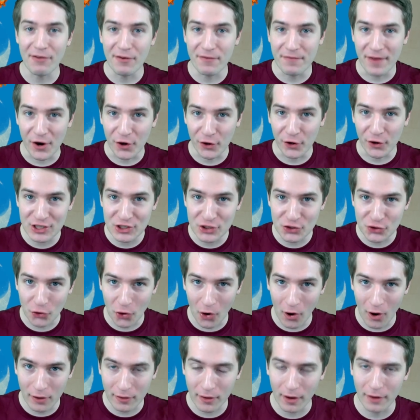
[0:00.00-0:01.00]
a very
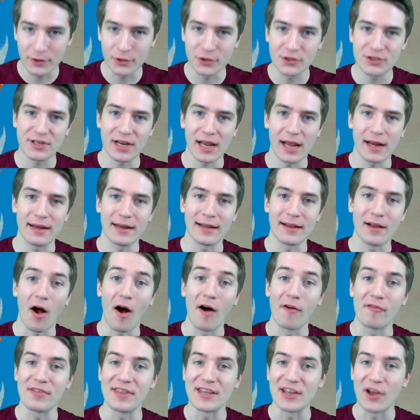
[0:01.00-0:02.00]
strong understanding
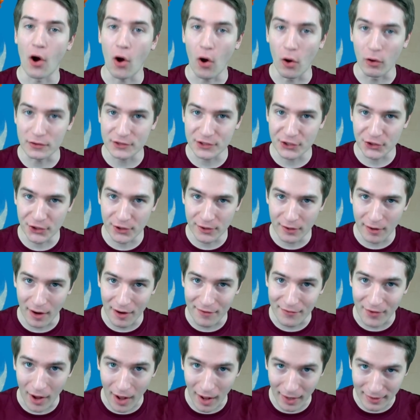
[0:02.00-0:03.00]
of the altar
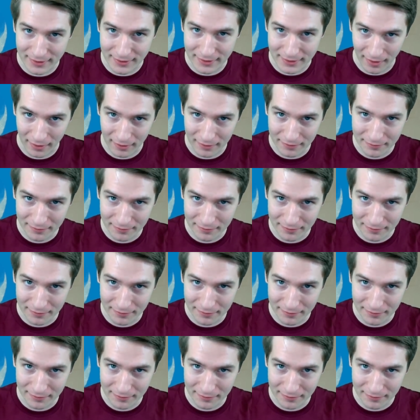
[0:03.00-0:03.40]
of Atia.